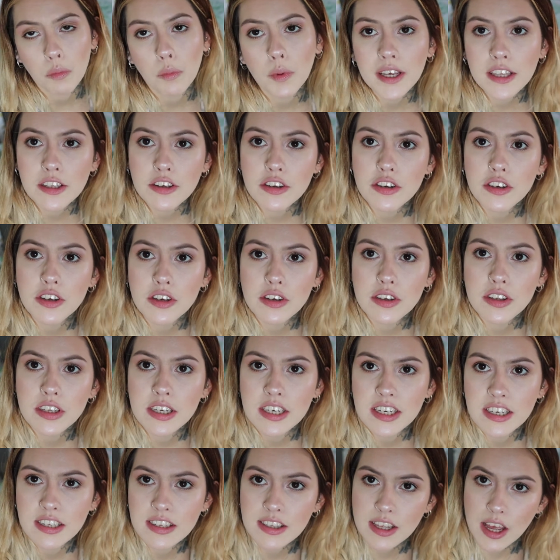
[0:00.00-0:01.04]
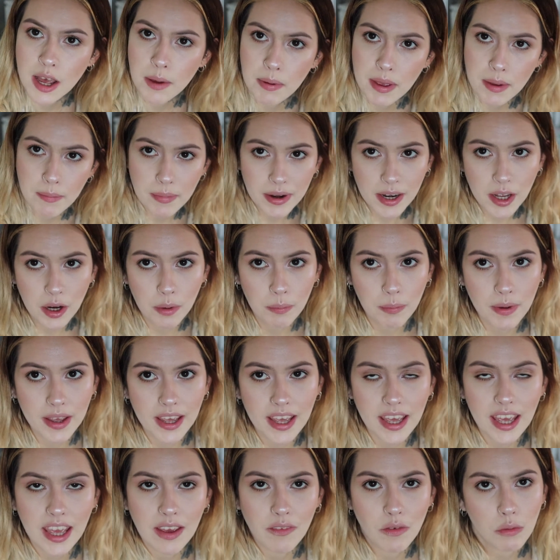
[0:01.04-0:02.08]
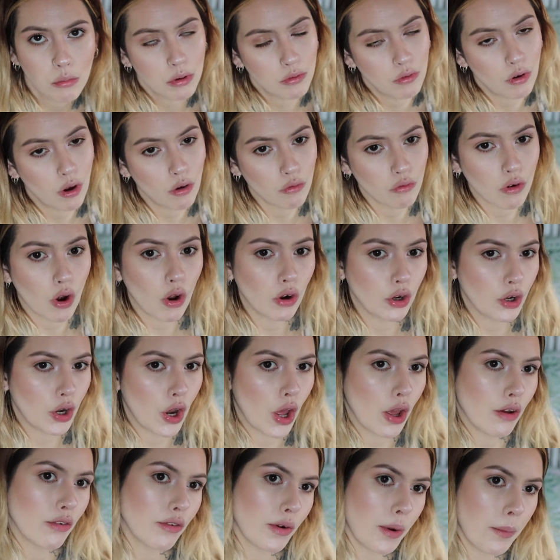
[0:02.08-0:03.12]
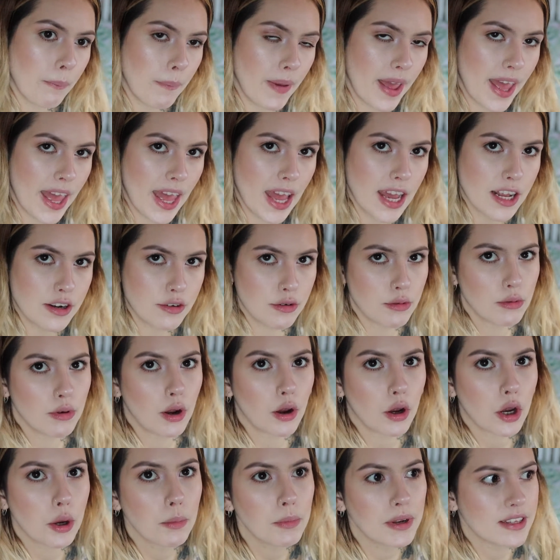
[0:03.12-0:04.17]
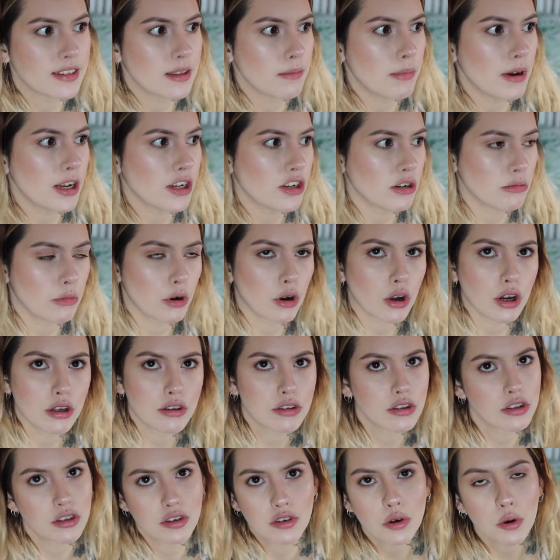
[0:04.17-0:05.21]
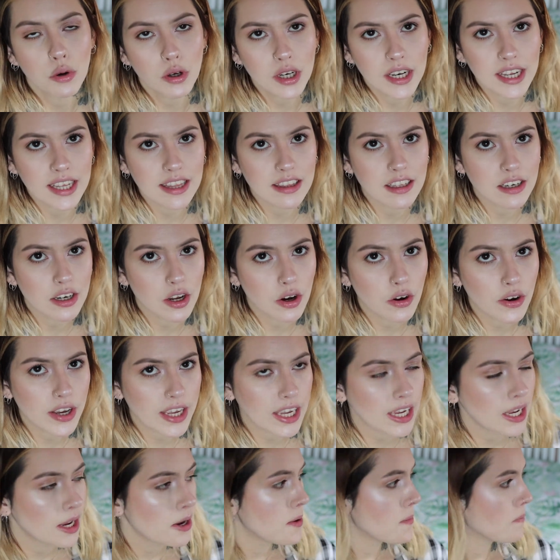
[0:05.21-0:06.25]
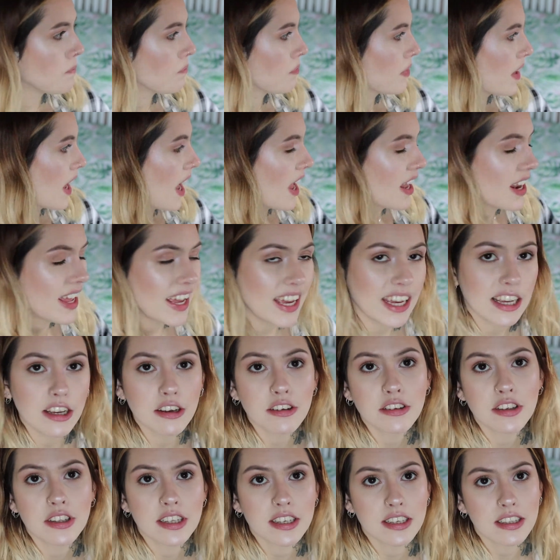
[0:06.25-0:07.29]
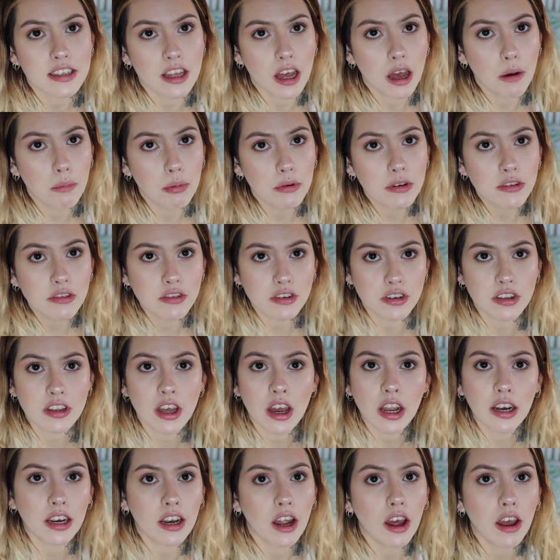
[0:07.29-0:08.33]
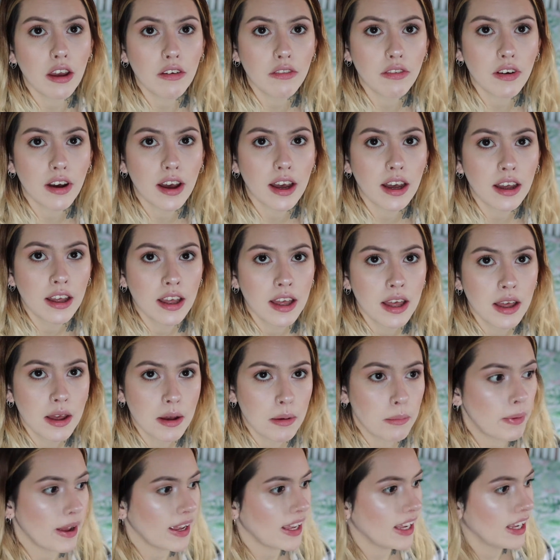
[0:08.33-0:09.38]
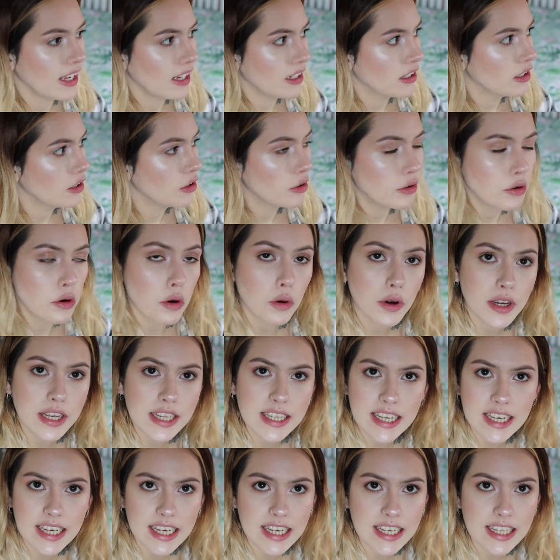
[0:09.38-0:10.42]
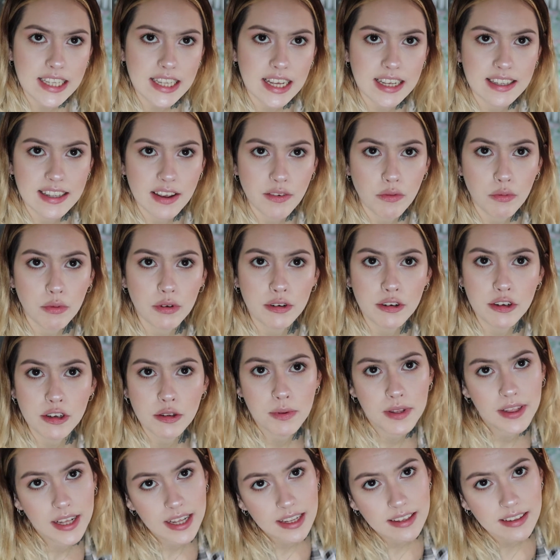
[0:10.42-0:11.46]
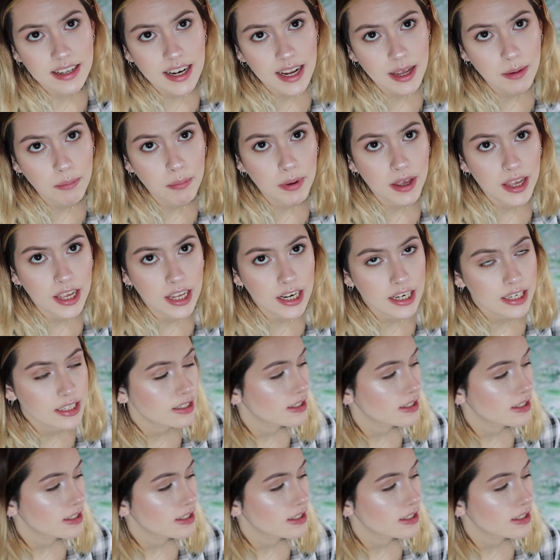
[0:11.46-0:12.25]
We just used to disturb him a little bit, even with like rolling over in bed or like coming into the bedroom or going to the toilet in the night, and he used to disturb us, just turning over, making noises as everyone does when they're sleeping.